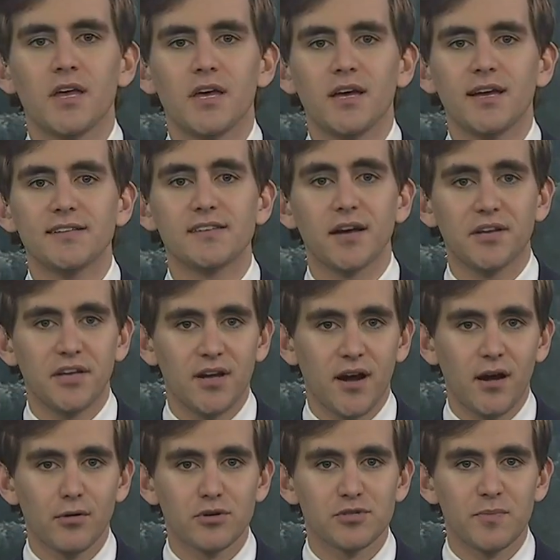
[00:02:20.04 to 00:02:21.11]
Kentucky
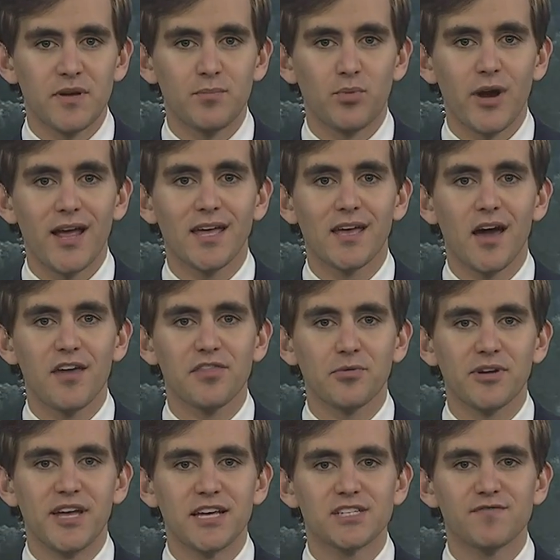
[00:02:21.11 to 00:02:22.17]
Congressman Brett
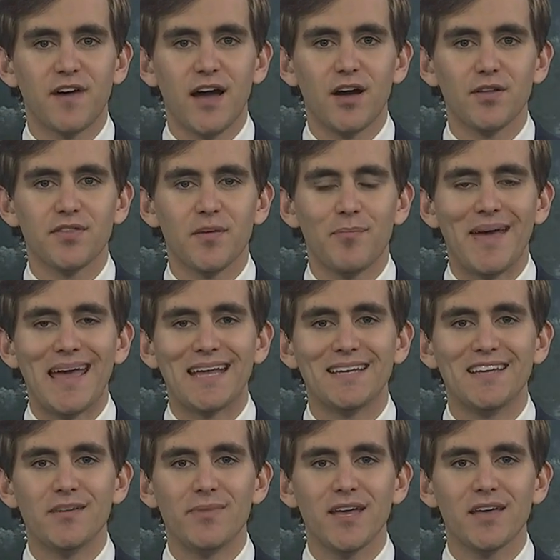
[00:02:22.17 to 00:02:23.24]
Guthrie has filed the
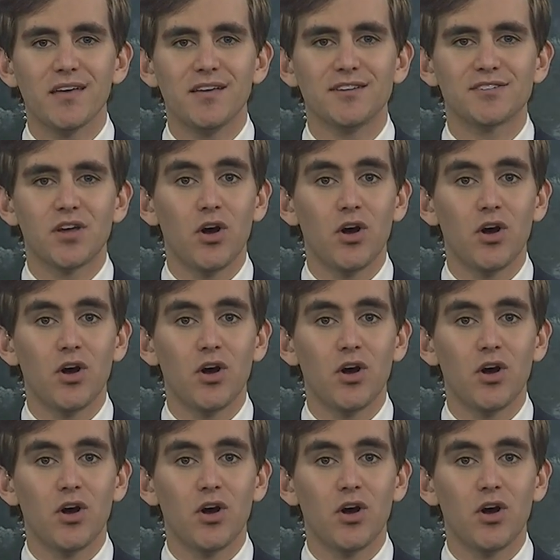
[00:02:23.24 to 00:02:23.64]
Pandemic is